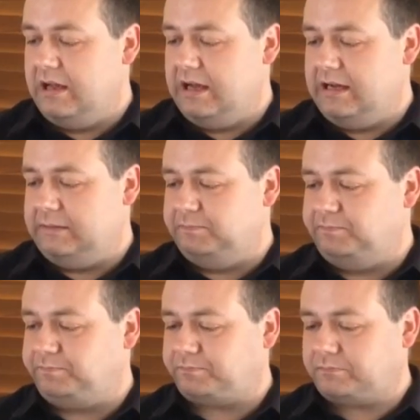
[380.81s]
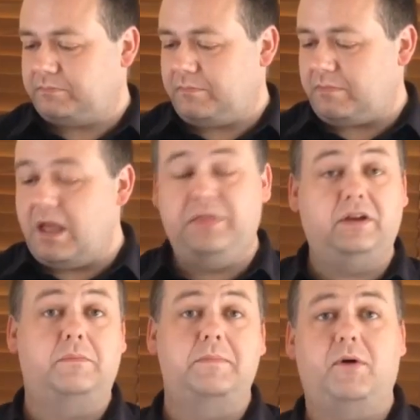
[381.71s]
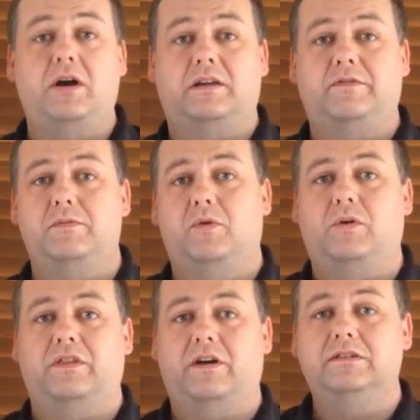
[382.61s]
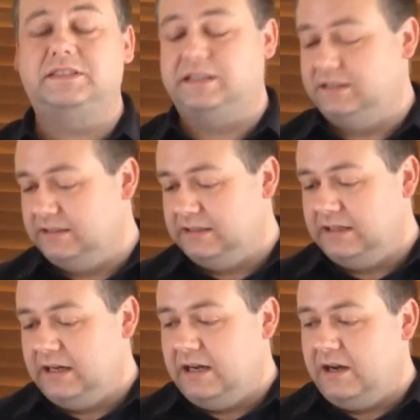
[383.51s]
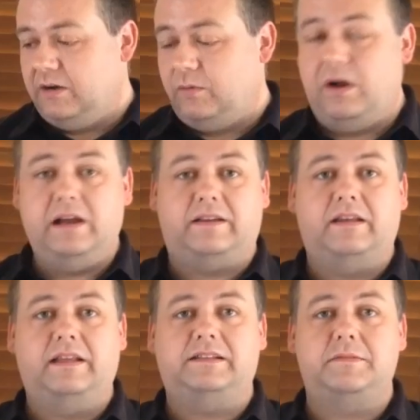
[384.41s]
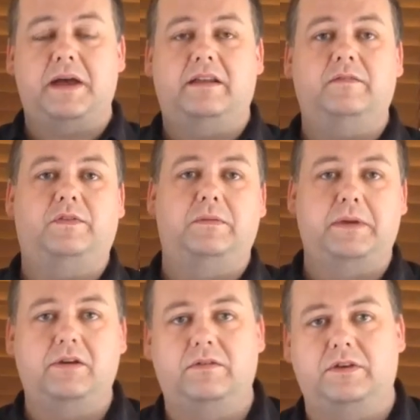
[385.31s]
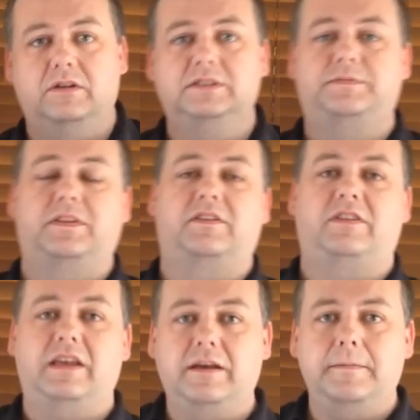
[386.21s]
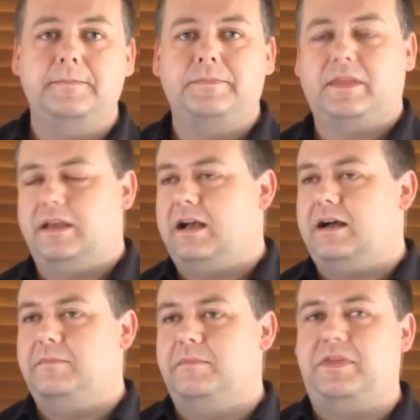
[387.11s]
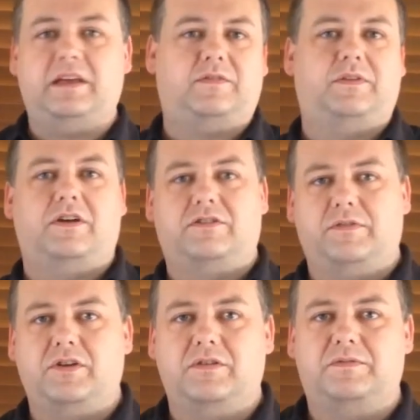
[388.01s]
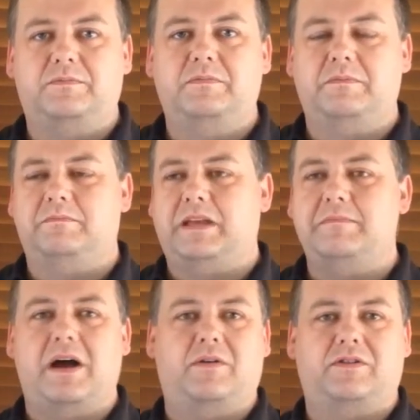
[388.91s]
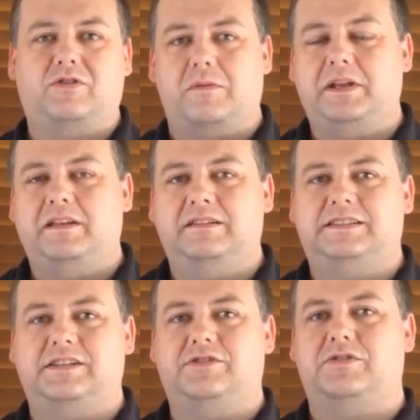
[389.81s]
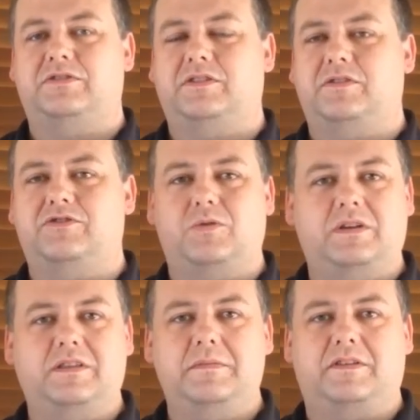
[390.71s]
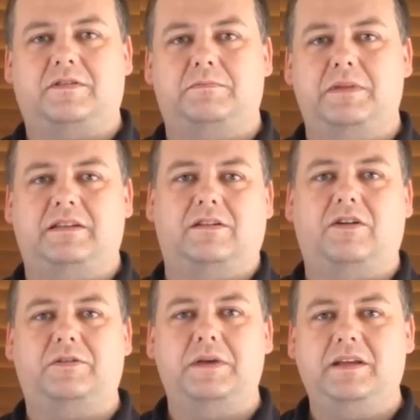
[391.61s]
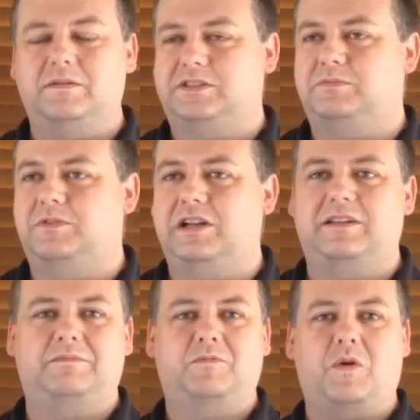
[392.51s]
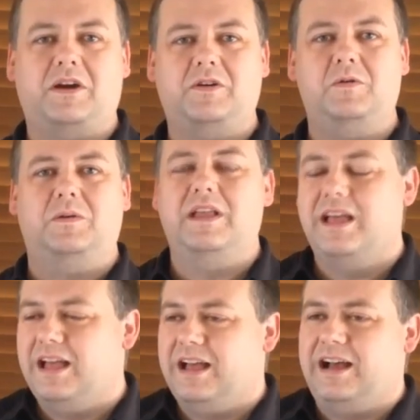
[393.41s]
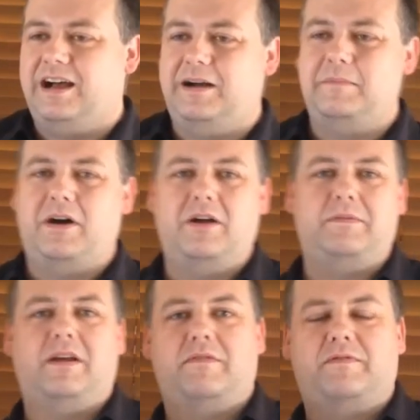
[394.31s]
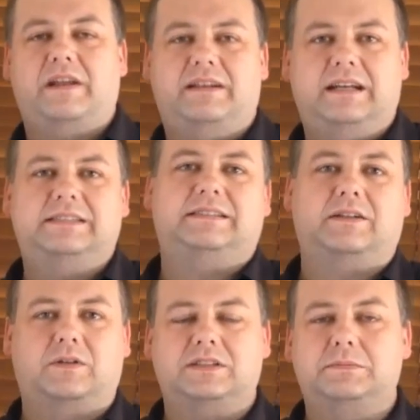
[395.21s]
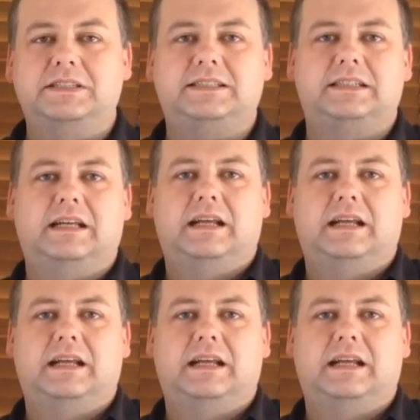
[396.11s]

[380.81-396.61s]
I think I'll be buying a few more of those. Right, that's about it for the beer reviews for this year. Thanks for those of you who've emailed and commented and said you're enjoying them. It's meant a lot to me. It was really quite cool. I hope you have a fantastic Christmas.